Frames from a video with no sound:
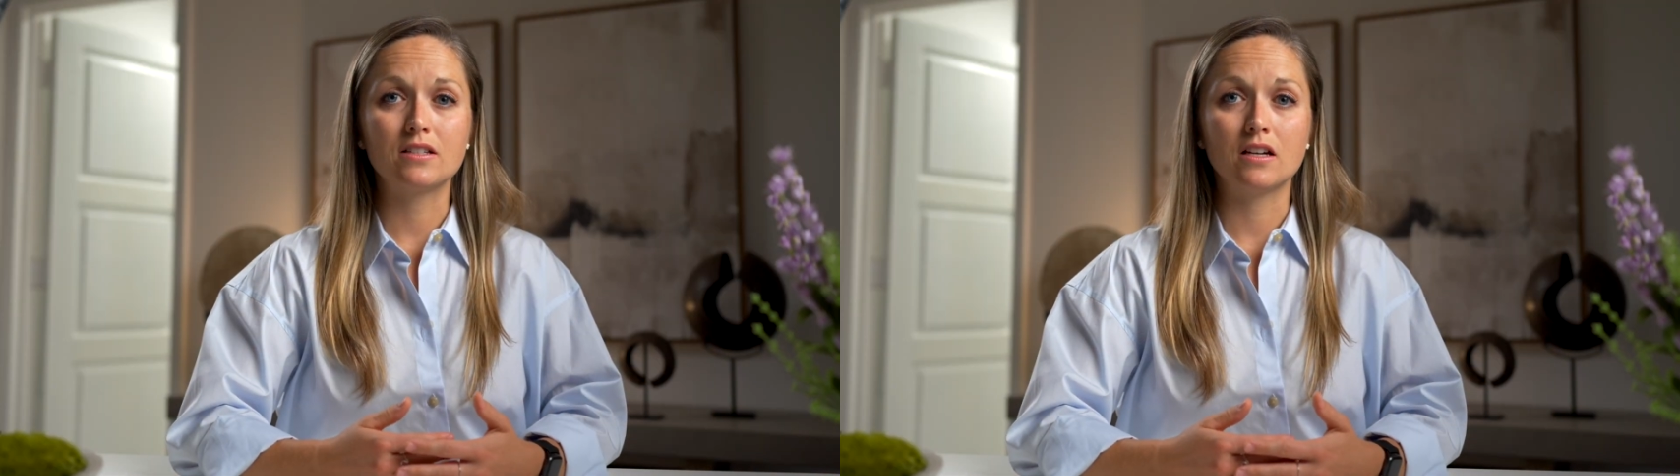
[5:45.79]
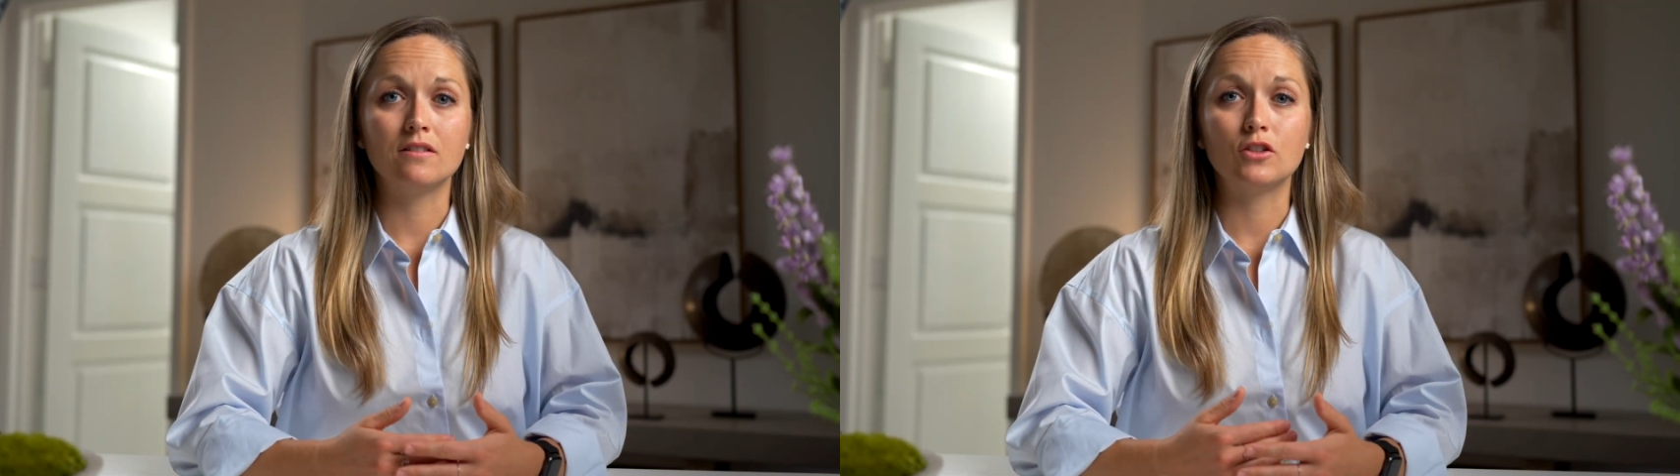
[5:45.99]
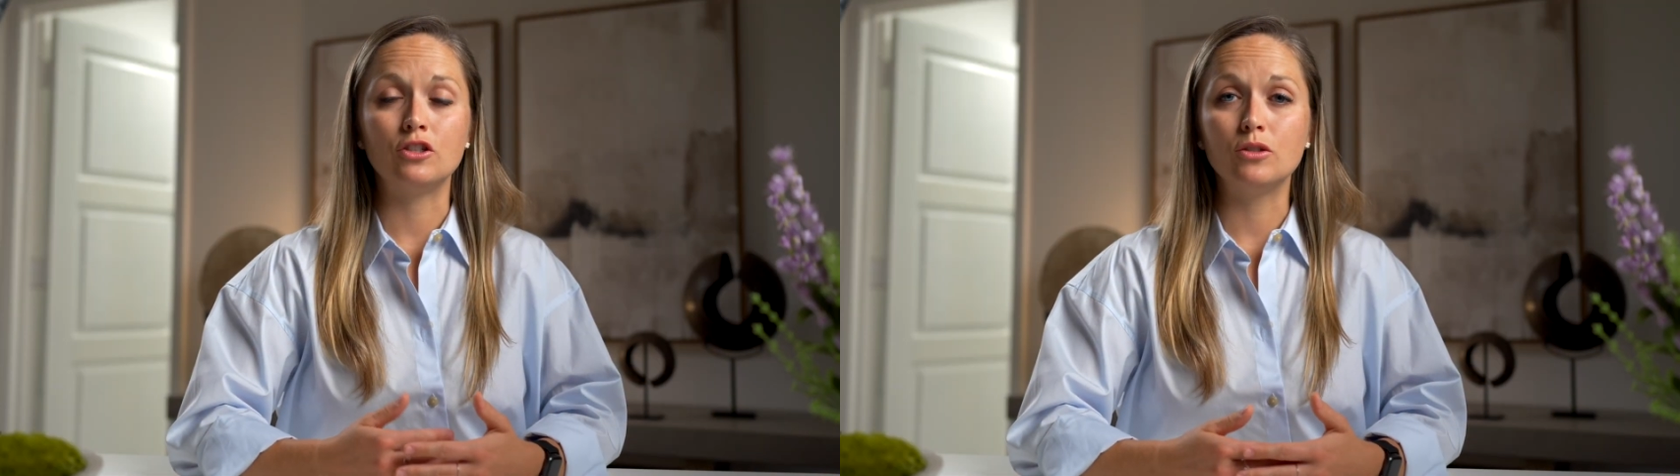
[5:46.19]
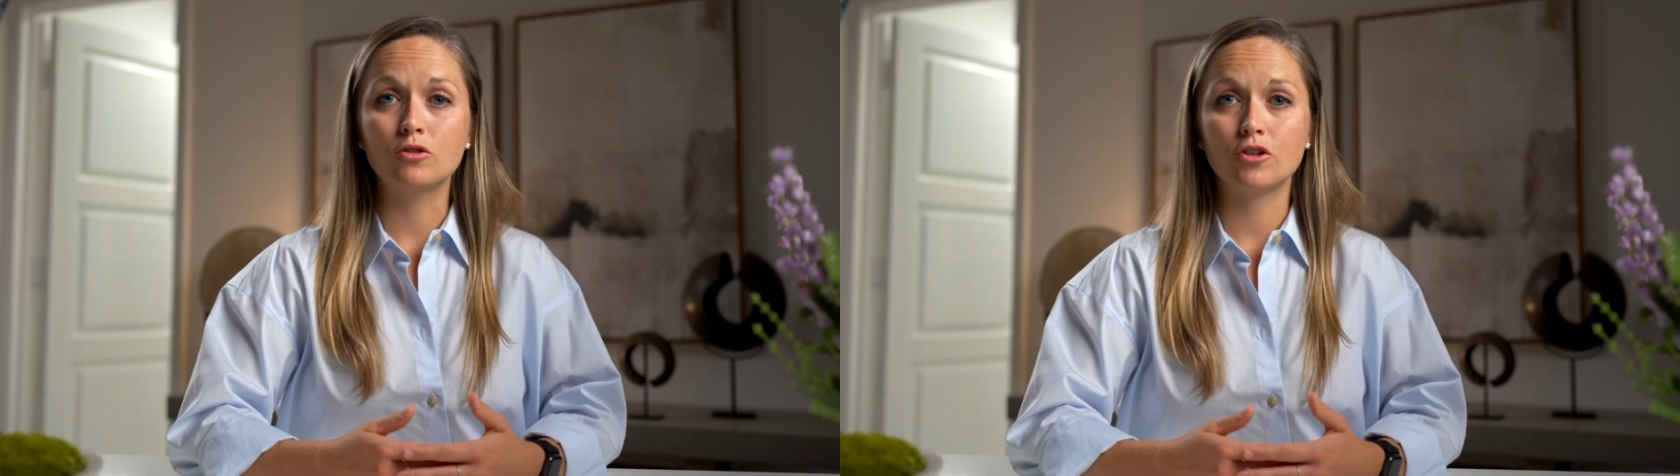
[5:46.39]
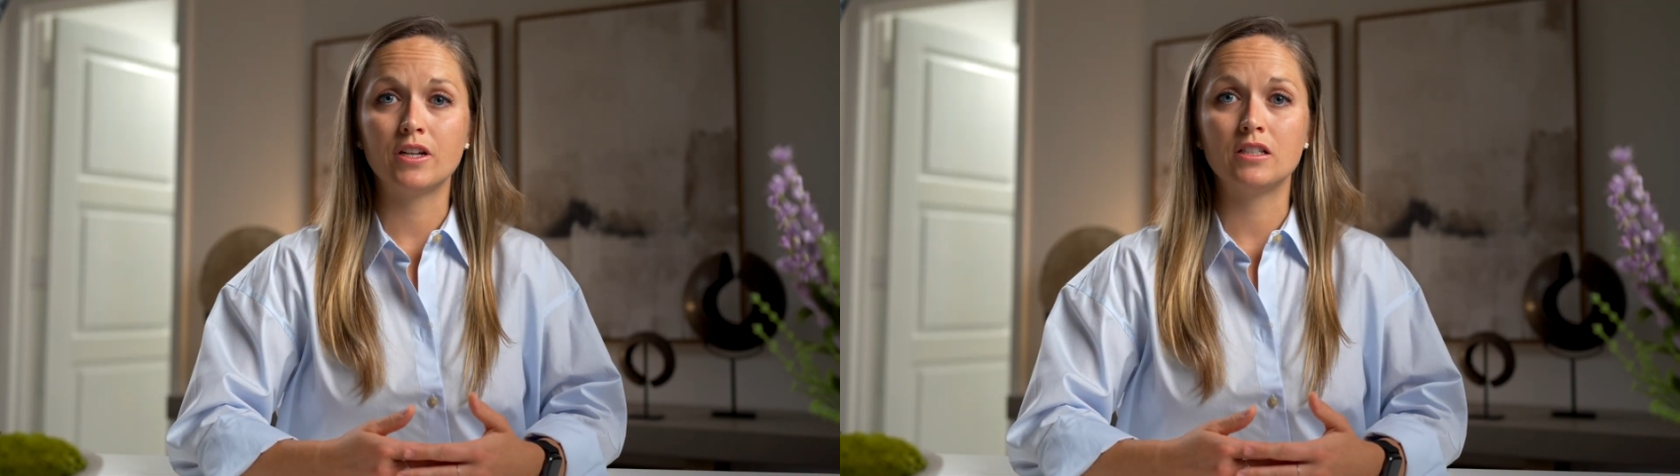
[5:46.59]
of
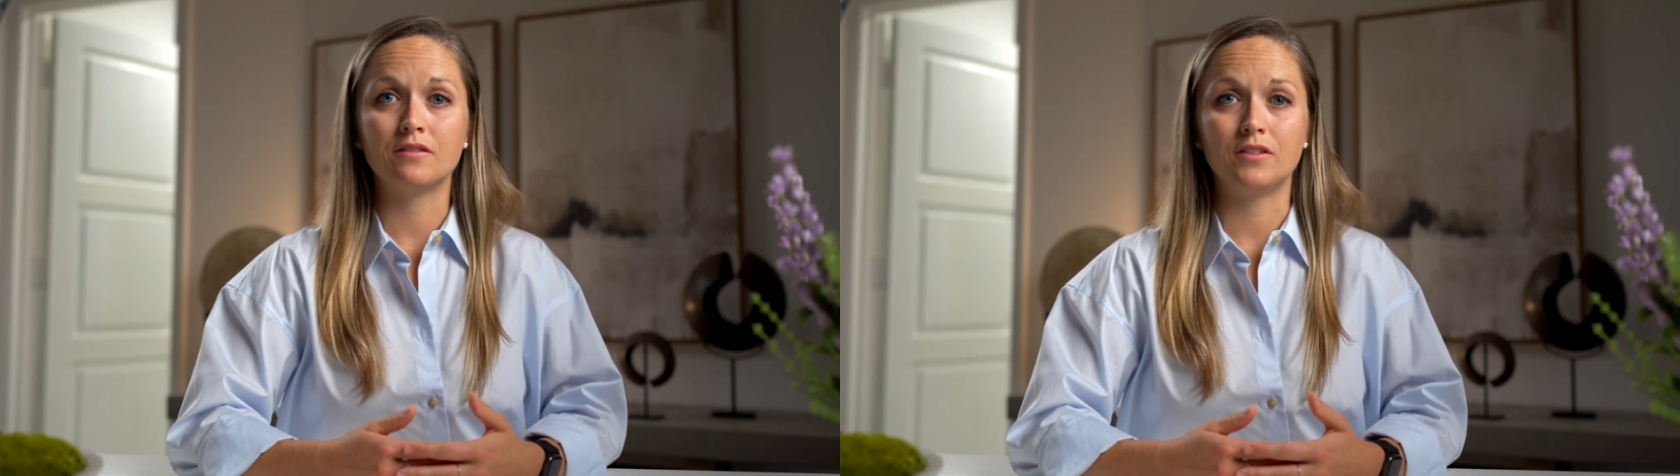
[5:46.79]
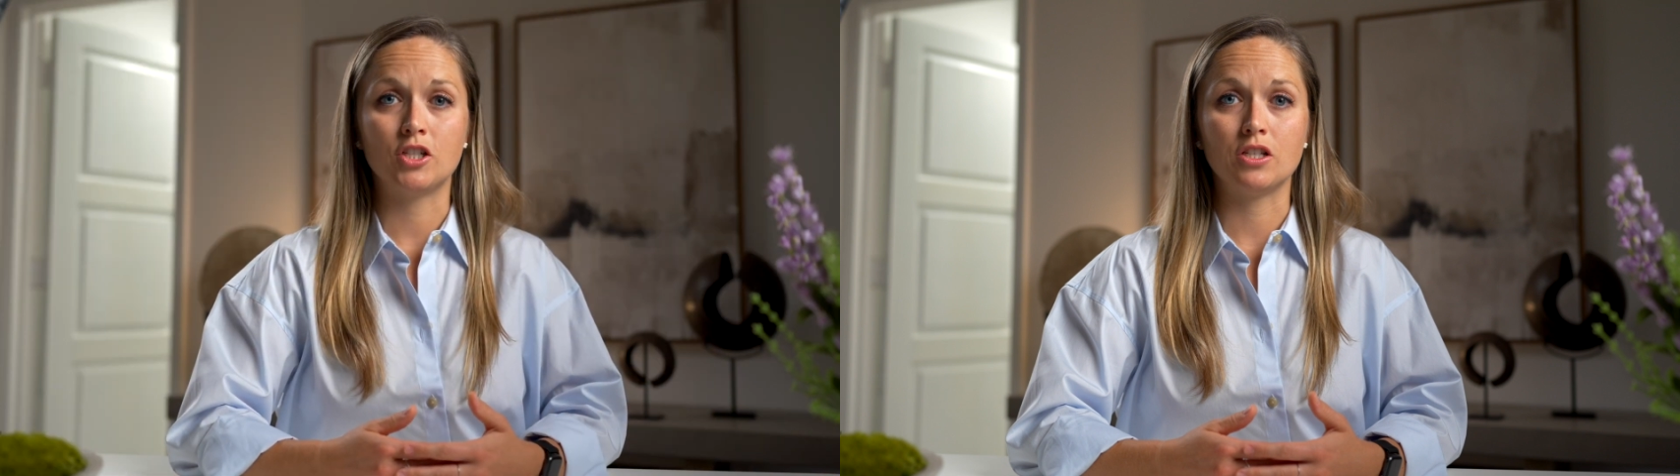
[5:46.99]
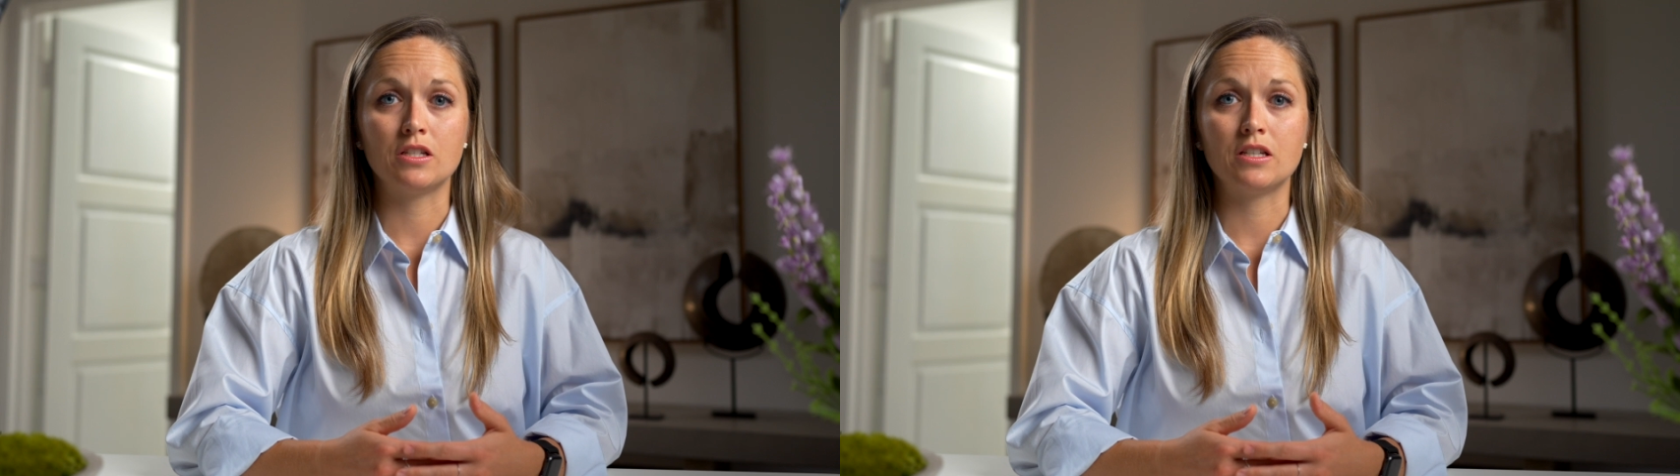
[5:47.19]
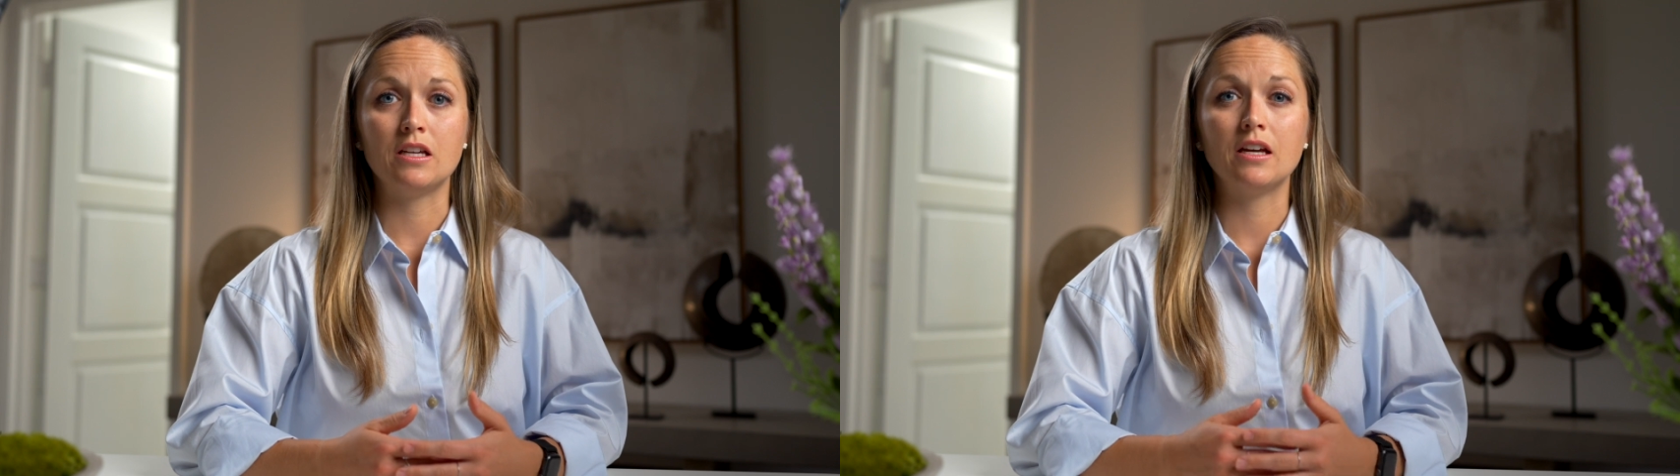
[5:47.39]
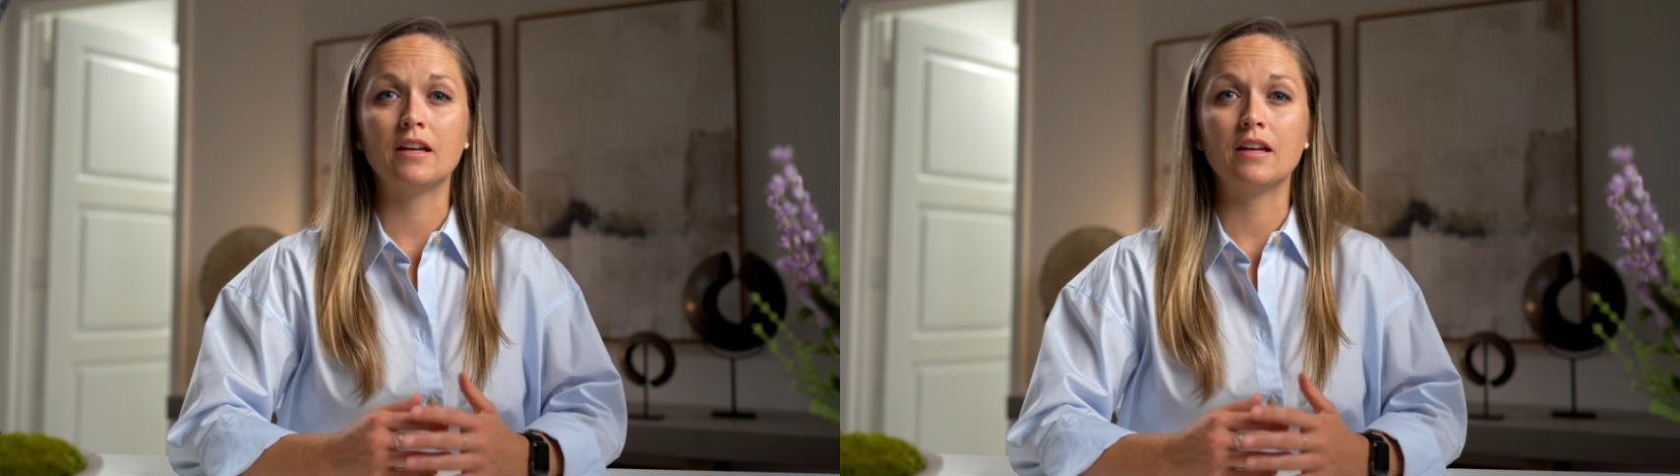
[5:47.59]
nutrient deficiency,